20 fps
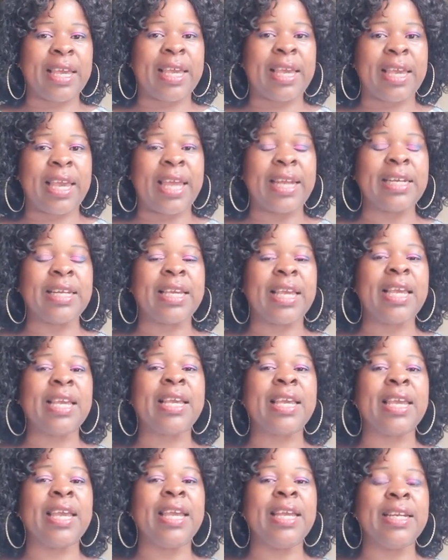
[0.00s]
can
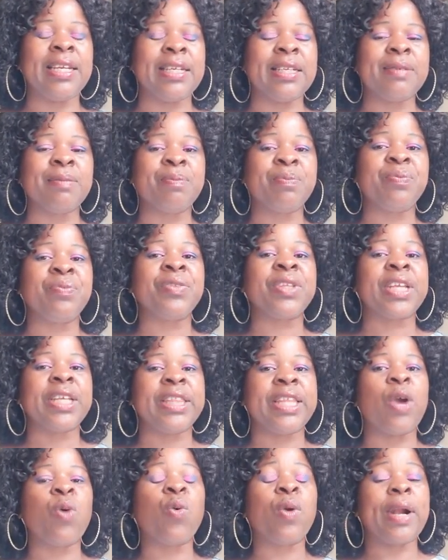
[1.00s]
kick in,
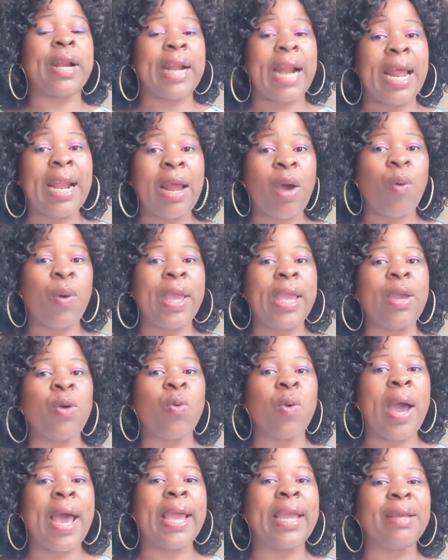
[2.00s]
they will run away.
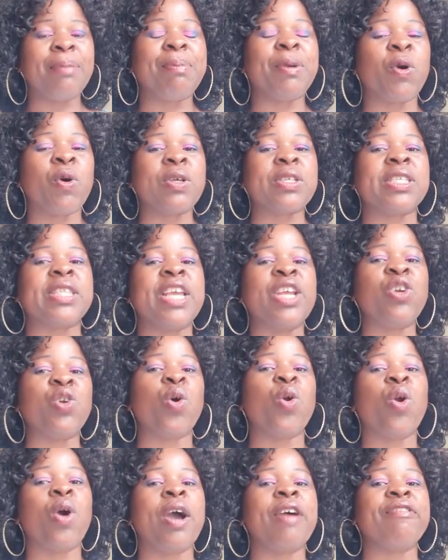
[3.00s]
Why? Because they no
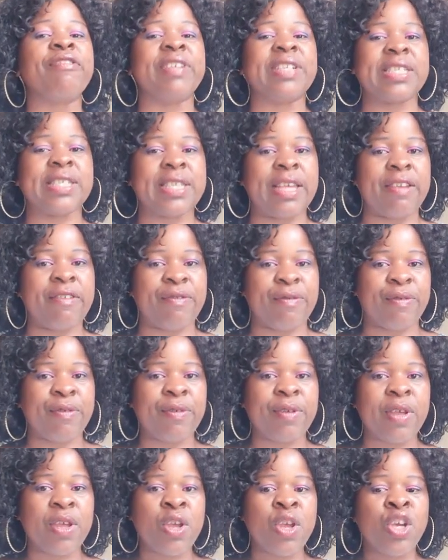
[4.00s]
longer feel safe.
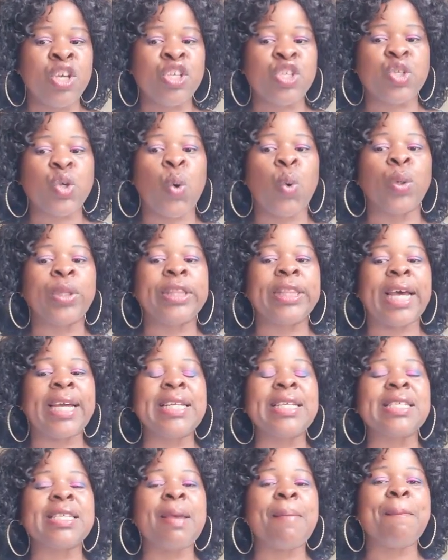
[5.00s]
So that
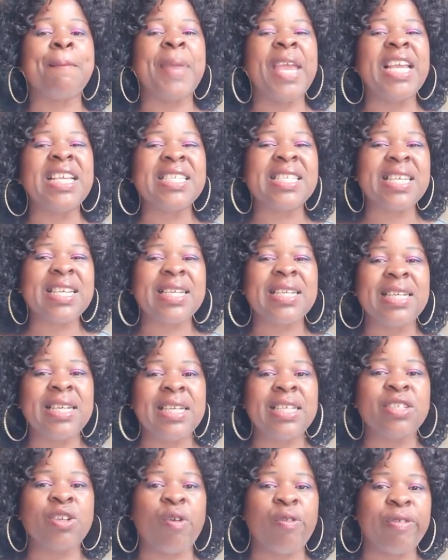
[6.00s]
is a basic
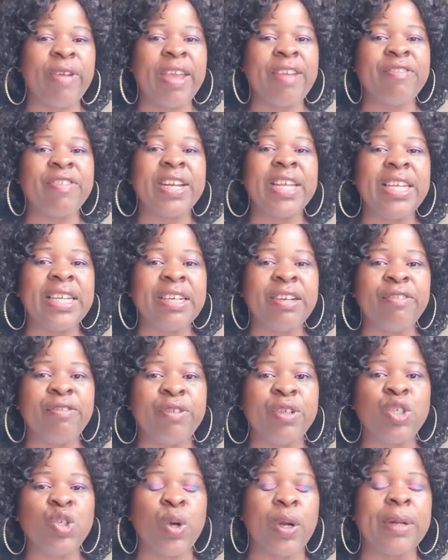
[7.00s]
need of every
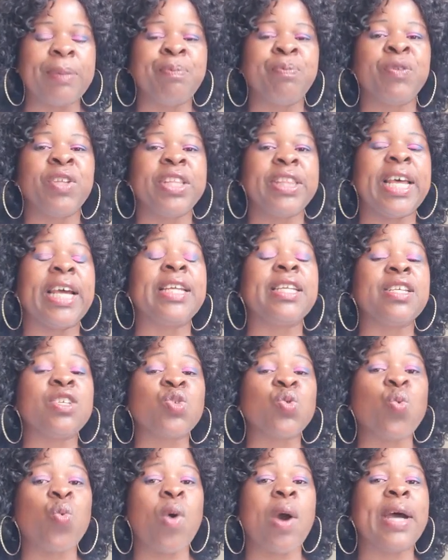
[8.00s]
individual. That
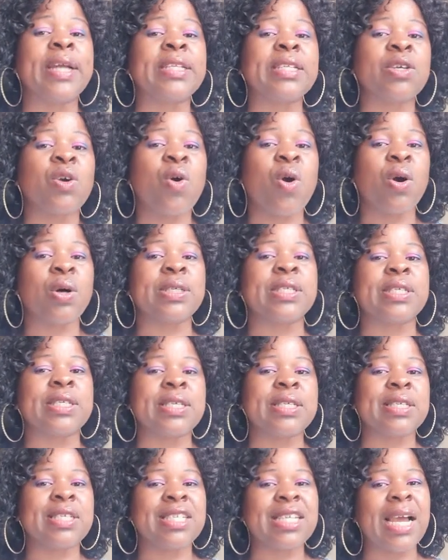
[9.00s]
is what
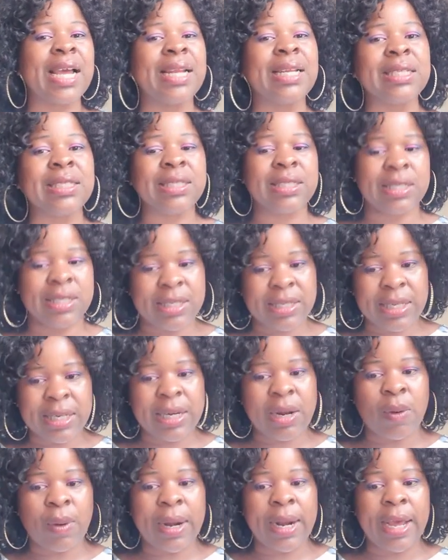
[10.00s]
causes challenges in
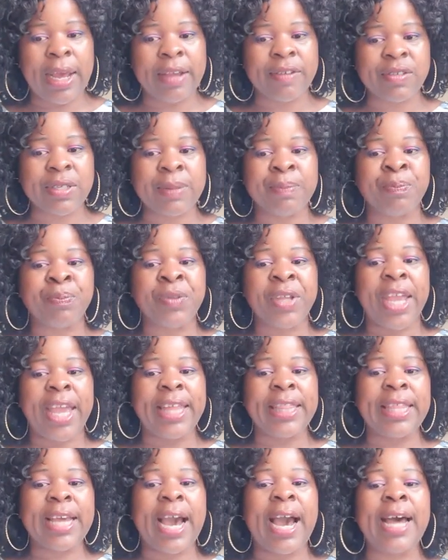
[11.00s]
our lives.
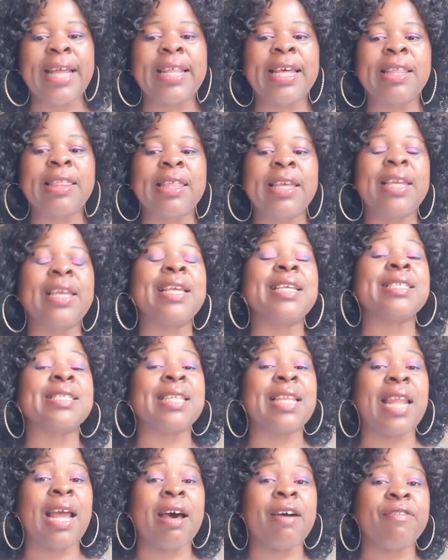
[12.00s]
And the other thing is
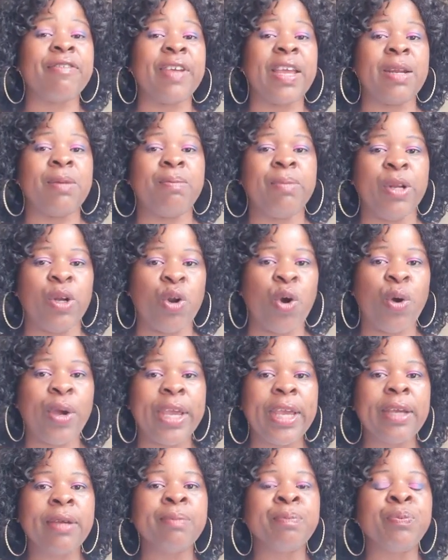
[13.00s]
love and
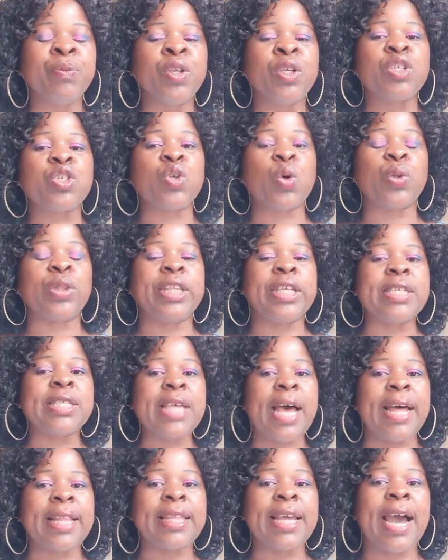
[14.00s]
belonging. So these
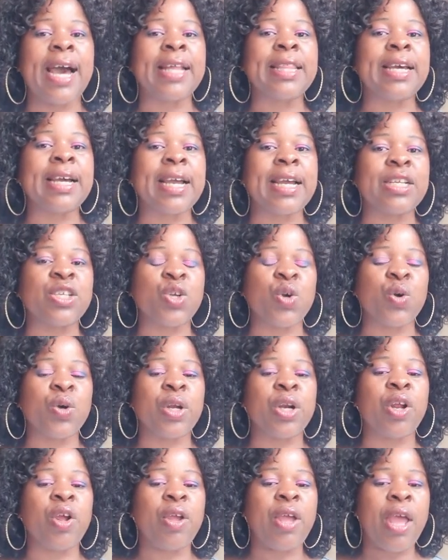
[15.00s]
are the other
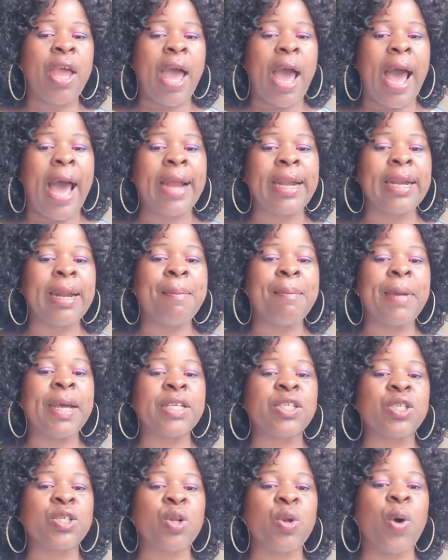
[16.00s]
category under
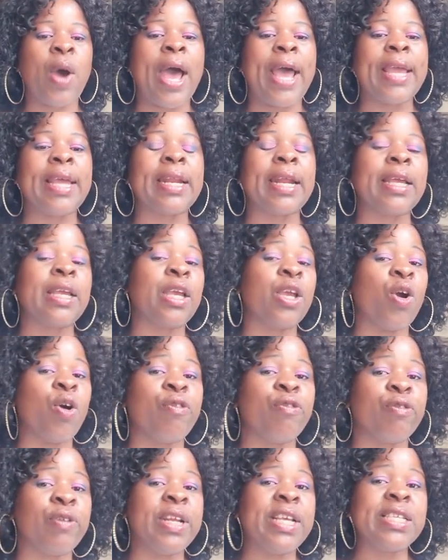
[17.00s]
Maslow hierarchy
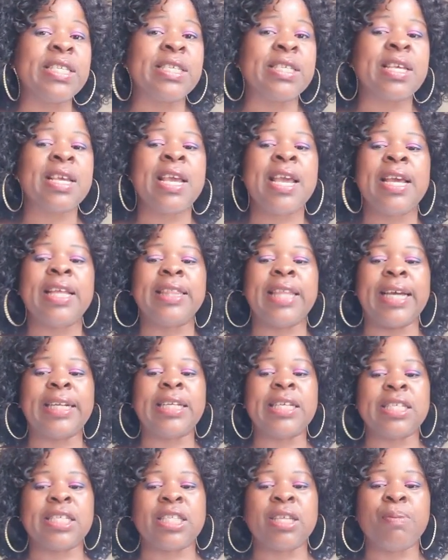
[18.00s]
of needs that
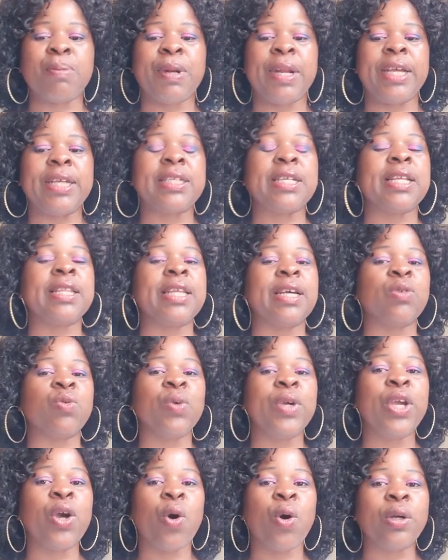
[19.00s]
he stipulated that
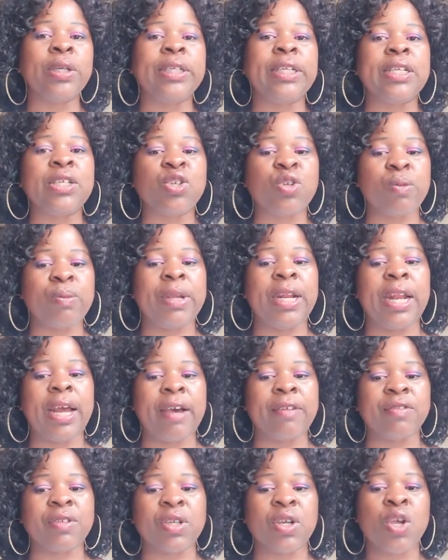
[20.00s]
we all need to be
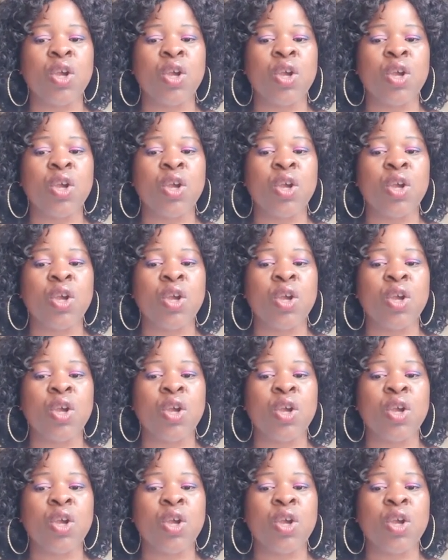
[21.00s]
loved.